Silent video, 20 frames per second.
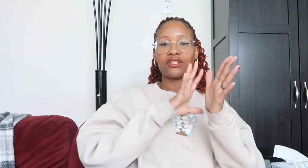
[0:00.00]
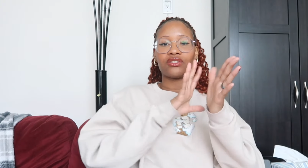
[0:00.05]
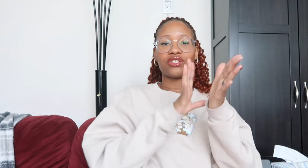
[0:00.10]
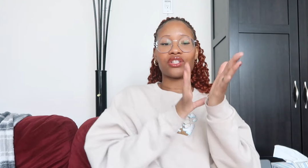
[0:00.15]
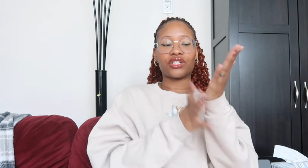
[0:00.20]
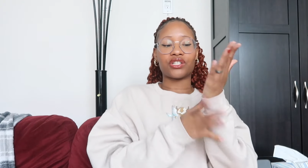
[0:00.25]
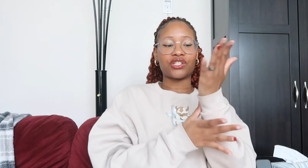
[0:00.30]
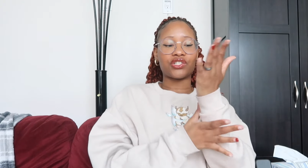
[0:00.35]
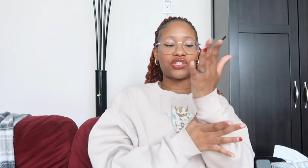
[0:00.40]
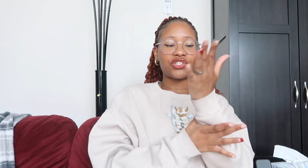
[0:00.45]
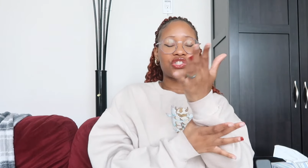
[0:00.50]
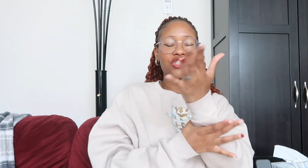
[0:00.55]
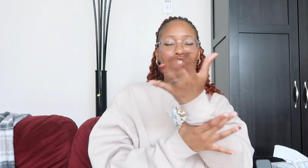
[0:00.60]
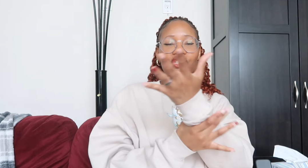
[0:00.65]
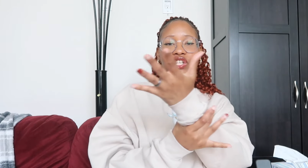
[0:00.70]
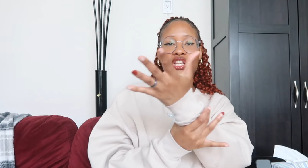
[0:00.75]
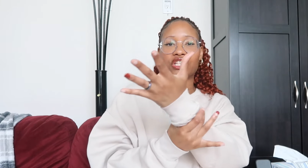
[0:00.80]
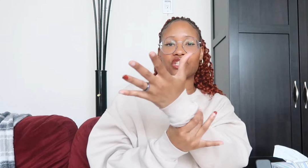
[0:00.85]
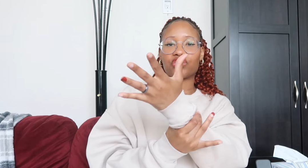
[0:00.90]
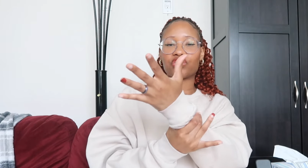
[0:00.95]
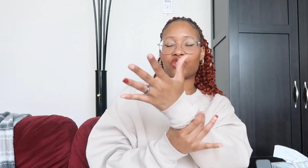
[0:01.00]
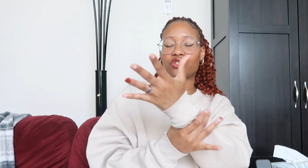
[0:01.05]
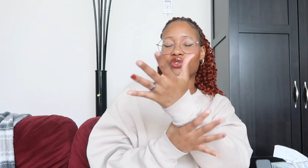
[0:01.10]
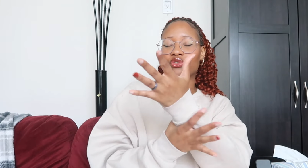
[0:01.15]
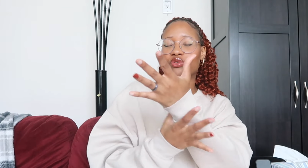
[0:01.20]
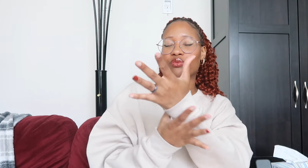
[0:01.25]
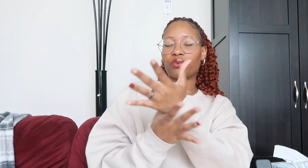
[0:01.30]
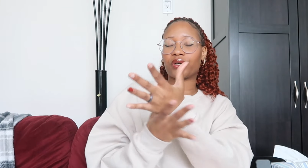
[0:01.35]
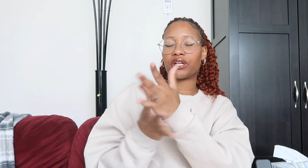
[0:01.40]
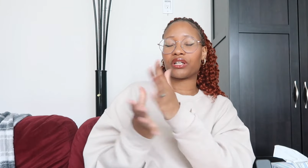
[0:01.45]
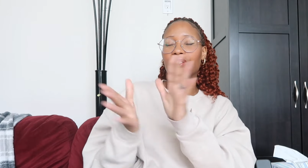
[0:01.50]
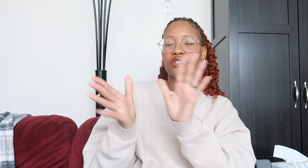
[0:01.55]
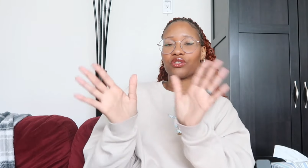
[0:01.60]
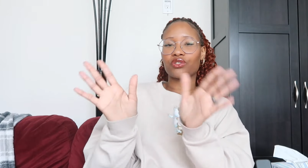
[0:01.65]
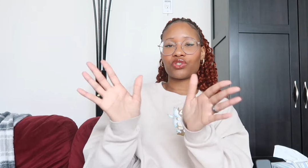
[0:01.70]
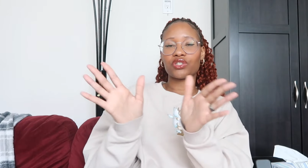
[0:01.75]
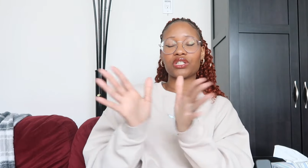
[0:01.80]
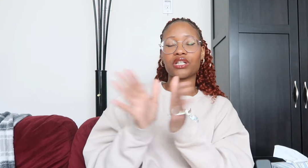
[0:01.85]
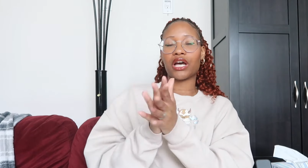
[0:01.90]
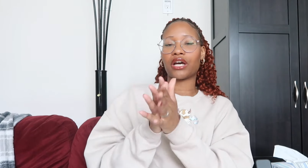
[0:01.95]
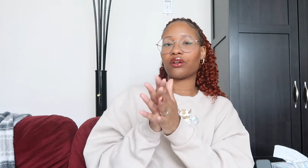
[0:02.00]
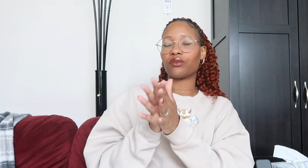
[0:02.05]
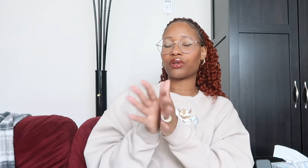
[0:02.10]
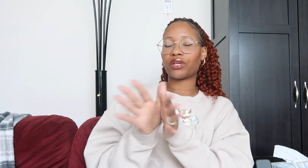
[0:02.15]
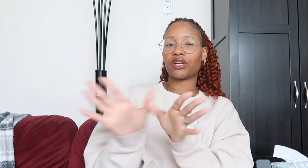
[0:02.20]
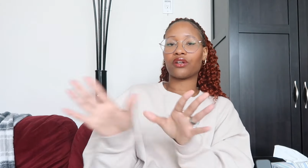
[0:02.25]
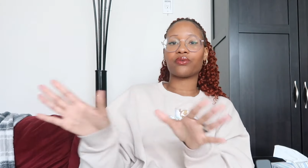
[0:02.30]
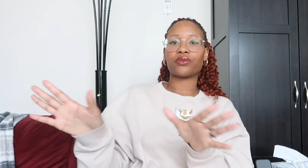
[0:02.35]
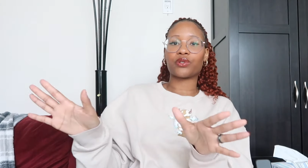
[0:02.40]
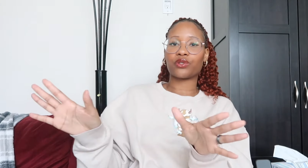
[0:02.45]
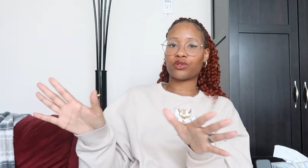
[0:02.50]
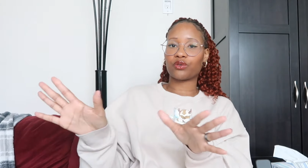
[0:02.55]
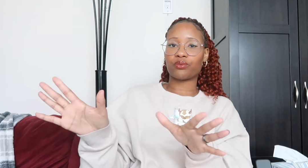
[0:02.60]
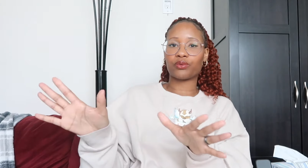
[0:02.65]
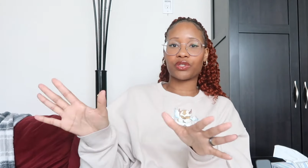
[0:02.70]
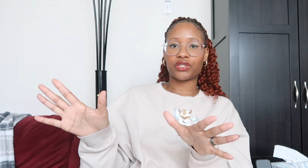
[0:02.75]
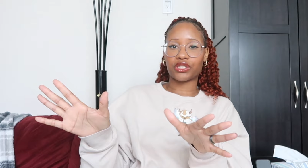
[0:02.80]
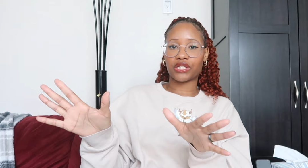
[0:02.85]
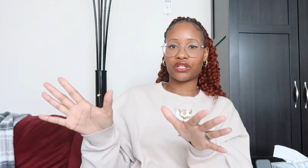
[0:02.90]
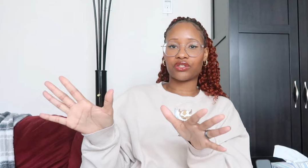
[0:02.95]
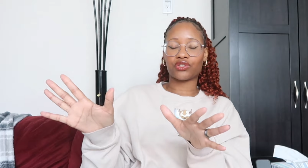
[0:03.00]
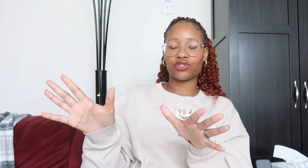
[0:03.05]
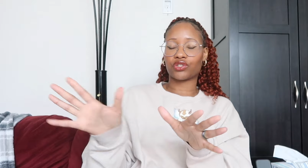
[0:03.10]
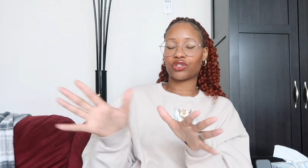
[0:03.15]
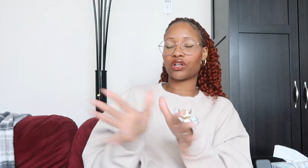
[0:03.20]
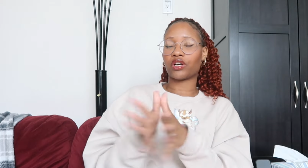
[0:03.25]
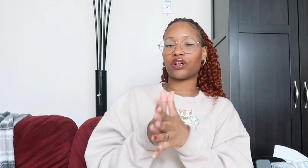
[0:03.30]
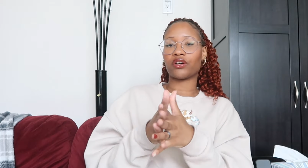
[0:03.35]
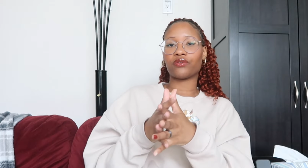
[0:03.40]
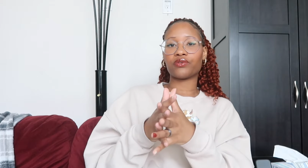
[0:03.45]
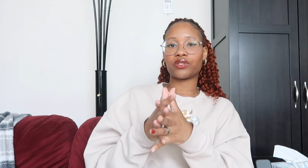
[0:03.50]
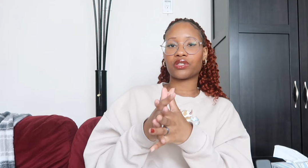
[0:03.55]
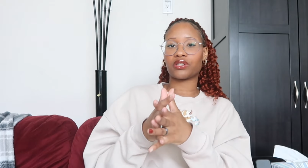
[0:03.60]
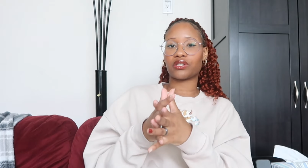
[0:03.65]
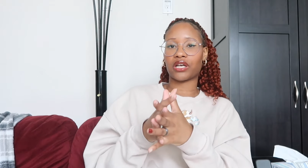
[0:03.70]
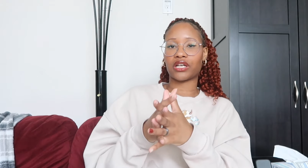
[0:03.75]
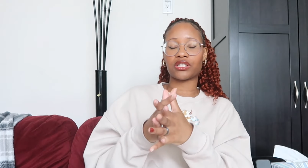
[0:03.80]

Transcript: the cinch, the super... Usually, I don't care for super cinched cuffs.